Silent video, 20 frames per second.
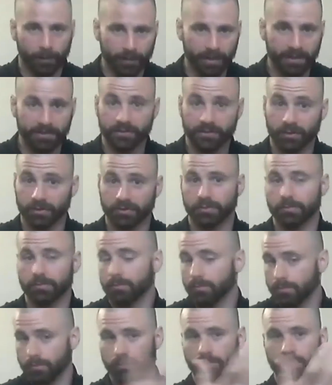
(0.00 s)
is
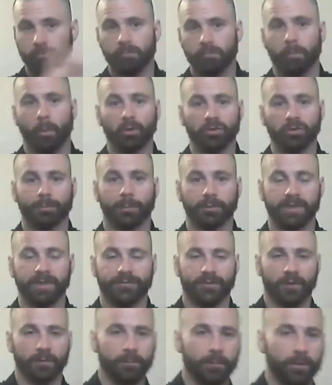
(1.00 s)
there's multiple different